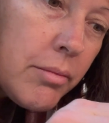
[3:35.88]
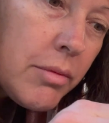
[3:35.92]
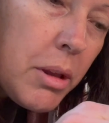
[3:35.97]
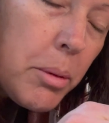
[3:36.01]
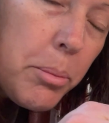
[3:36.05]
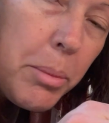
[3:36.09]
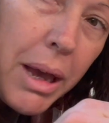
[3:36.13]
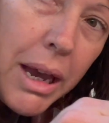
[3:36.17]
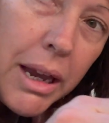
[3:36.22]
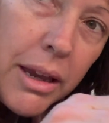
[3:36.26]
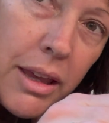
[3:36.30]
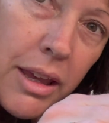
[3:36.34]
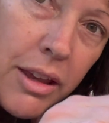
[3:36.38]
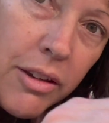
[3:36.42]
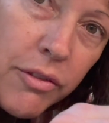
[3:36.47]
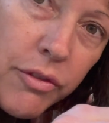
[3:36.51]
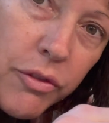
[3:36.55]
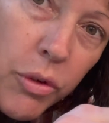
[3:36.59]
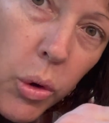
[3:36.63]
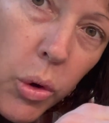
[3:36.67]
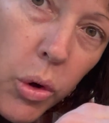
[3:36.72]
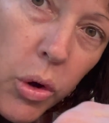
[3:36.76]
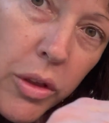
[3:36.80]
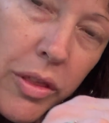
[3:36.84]
backing
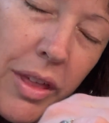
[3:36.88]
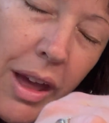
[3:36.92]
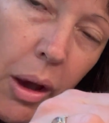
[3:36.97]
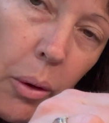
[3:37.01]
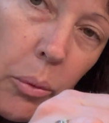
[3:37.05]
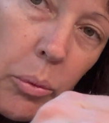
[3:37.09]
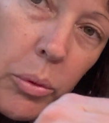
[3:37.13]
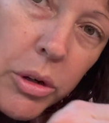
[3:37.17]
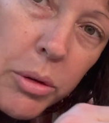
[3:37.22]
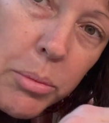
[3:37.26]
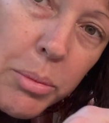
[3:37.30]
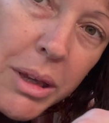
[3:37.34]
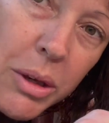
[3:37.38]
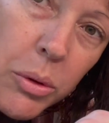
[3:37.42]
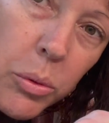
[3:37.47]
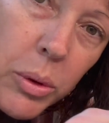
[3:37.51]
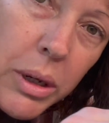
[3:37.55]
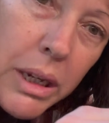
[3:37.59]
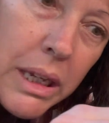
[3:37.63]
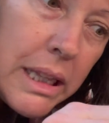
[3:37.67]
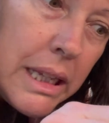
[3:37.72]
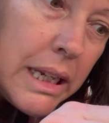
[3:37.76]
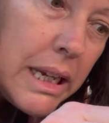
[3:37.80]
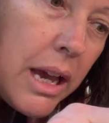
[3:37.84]
for, that would be
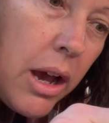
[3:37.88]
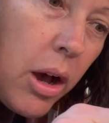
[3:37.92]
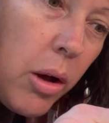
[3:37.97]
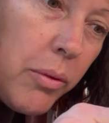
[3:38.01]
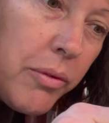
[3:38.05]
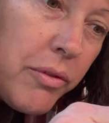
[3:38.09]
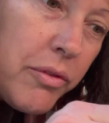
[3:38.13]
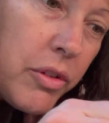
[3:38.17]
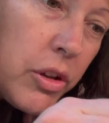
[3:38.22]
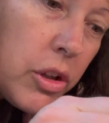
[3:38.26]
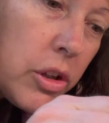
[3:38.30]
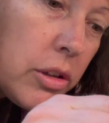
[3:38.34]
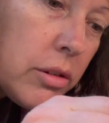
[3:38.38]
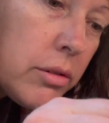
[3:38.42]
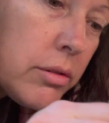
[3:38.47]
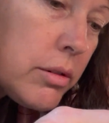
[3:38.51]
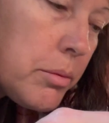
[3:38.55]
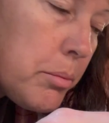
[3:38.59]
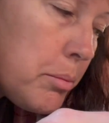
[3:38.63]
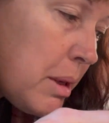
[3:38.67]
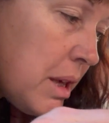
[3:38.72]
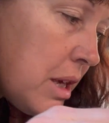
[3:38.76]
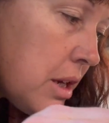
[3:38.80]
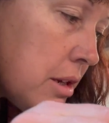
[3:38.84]
really helpful,
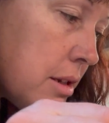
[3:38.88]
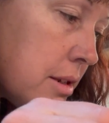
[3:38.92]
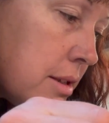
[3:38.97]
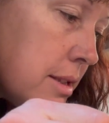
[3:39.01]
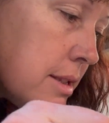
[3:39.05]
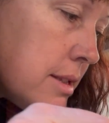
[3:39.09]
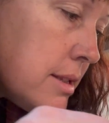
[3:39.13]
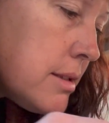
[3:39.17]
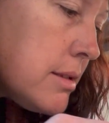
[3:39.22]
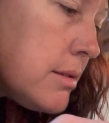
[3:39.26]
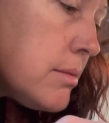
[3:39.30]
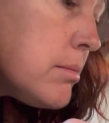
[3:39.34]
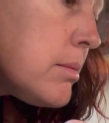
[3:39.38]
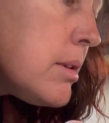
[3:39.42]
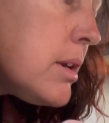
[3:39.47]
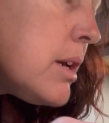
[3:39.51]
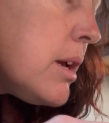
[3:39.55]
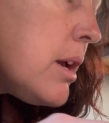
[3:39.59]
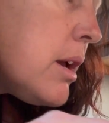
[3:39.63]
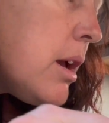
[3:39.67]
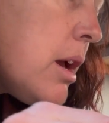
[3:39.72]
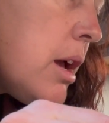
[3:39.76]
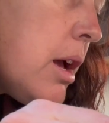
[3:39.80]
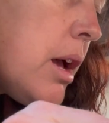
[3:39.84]
because
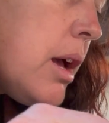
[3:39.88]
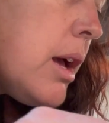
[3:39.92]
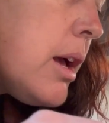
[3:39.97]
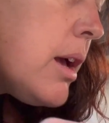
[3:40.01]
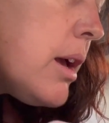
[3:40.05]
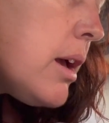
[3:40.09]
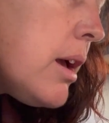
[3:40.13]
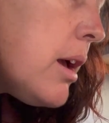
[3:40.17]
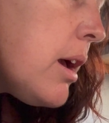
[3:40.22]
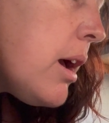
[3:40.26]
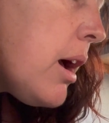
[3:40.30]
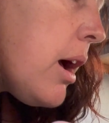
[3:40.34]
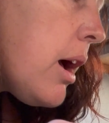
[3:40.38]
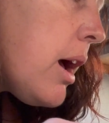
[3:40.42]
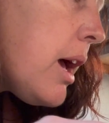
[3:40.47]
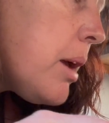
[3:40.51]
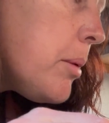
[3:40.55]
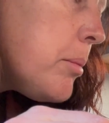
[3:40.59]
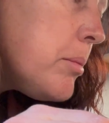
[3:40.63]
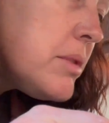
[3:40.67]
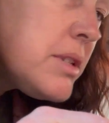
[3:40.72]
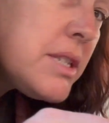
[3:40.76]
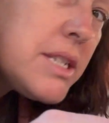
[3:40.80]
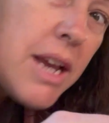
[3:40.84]

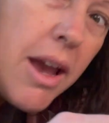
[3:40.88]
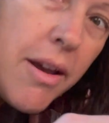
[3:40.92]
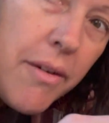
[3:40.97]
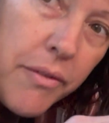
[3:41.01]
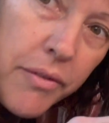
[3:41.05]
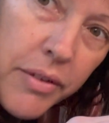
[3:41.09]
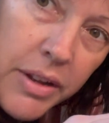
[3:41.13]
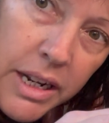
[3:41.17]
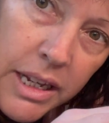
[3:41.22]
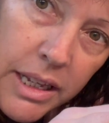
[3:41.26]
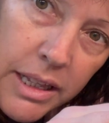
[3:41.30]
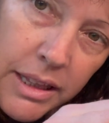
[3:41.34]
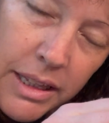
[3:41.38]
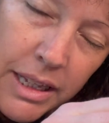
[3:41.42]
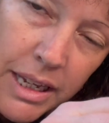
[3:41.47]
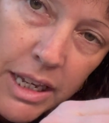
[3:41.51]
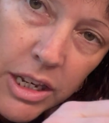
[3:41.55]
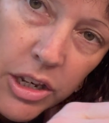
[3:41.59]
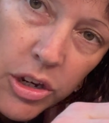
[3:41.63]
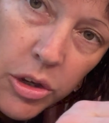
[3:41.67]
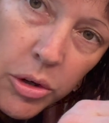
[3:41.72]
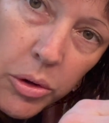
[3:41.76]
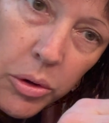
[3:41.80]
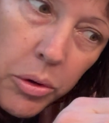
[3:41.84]
I'm definitely
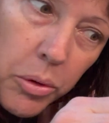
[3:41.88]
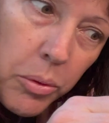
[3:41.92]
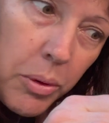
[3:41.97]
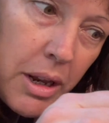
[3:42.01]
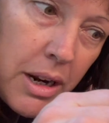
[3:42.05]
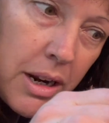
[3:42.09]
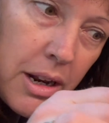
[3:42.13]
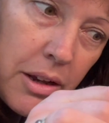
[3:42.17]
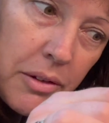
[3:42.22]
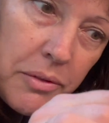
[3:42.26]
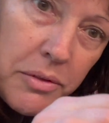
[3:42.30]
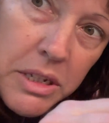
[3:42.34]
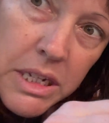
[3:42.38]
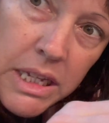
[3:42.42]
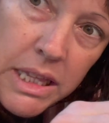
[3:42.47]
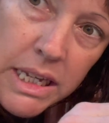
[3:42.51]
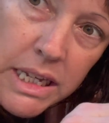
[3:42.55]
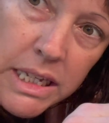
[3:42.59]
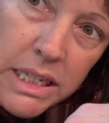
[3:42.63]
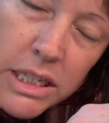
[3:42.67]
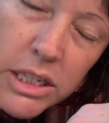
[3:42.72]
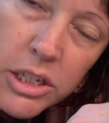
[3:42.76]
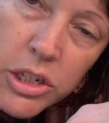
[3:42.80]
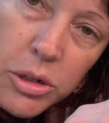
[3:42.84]
new enough to
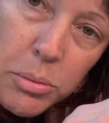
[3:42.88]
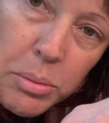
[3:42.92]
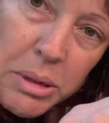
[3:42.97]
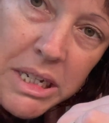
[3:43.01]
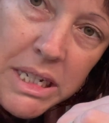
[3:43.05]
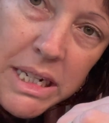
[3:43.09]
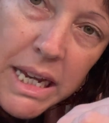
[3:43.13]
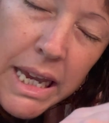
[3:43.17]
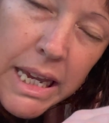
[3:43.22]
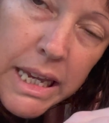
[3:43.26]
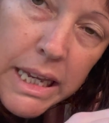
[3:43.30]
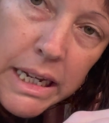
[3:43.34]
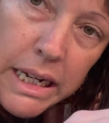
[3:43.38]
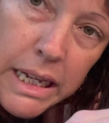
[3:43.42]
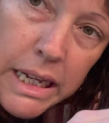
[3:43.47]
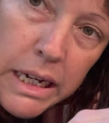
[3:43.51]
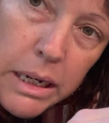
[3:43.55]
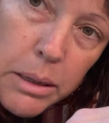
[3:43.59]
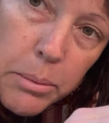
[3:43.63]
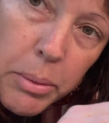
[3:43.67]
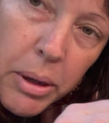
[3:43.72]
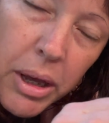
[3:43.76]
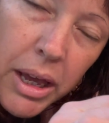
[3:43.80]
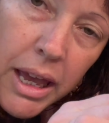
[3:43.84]
this to be taken
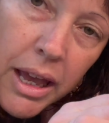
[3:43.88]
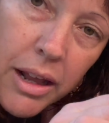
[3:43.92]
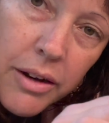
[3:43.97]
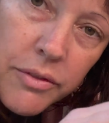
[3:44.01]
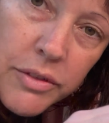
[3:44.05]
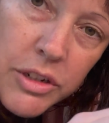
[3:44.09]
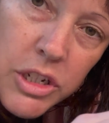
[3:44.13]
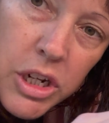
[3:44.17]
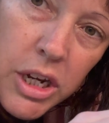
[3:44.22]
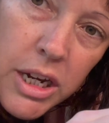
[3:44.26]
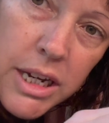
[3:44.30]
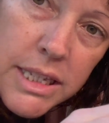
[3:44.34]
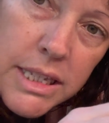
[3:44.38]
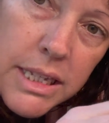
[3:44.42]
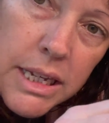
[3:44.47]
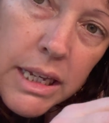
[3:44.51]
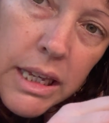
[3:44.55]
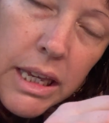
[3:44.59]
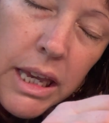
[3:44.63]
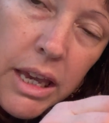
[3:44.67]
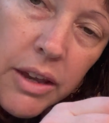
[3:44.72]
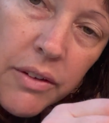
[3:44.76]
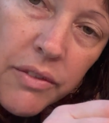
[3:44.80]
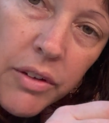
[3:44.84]
in by
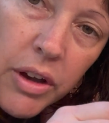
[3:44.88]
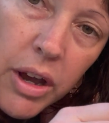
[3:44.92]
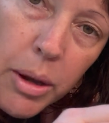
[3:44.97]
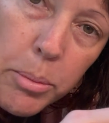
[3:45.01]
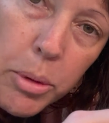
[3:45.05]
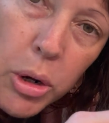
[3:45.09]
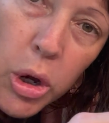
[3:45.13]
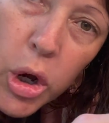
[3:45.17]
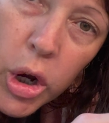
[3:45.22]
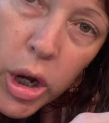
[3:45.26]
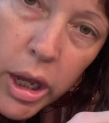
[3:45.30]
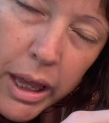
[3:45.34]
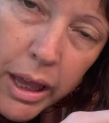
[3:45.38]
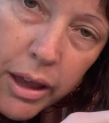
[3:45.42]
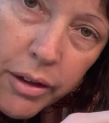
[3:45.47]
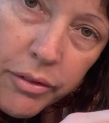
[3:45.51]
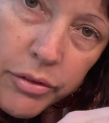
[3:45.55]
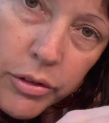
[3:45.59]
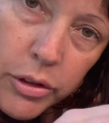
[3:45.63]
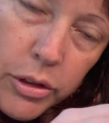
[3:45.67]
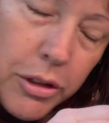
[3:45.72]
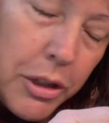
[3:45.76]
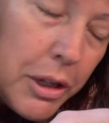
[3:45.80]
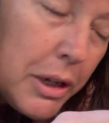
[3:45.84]
advertising if I'm not
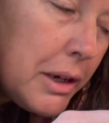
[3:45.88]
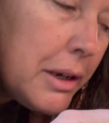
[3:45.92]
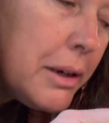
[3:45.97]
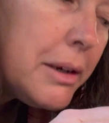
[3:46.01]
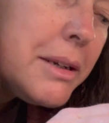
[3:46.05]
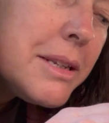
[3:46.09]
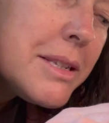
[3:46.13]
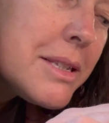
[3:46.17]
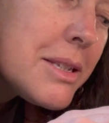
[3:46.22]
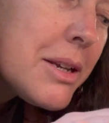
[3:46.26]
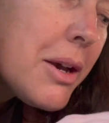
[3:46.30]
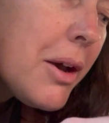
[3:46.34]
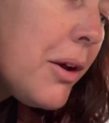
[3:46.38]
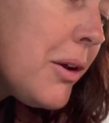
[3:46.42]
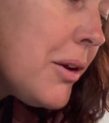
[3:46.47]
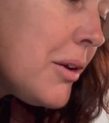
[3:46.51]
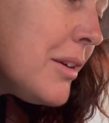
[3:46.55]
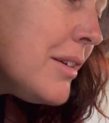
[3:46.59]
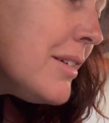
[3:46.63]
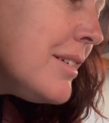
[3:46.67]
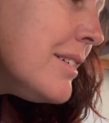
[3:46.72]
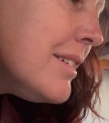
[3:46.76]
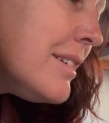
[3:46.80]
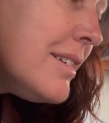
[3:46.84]
careful. So
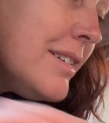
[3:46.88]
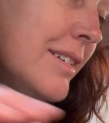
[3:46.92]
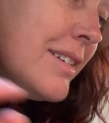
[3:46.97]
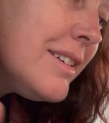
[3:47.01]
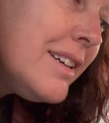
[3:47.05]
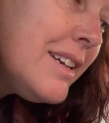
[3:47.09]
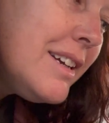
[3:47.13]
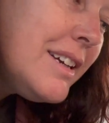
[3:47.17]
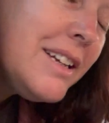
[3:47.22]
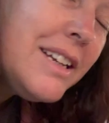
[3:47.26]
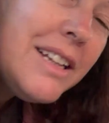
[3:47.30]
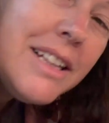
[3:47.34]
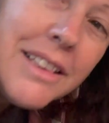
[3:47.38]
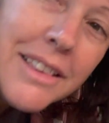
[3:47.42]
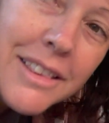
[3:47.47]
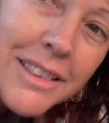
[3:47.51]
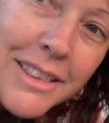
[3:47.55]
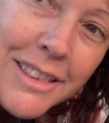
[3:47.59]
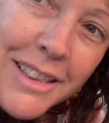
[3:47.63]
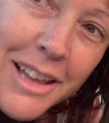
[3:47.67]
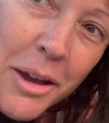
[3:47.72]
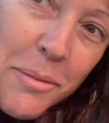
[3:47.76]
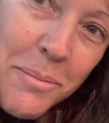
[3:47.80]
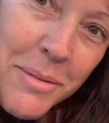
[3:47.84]

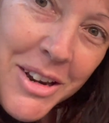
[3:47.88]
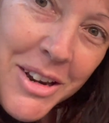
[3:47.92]
let me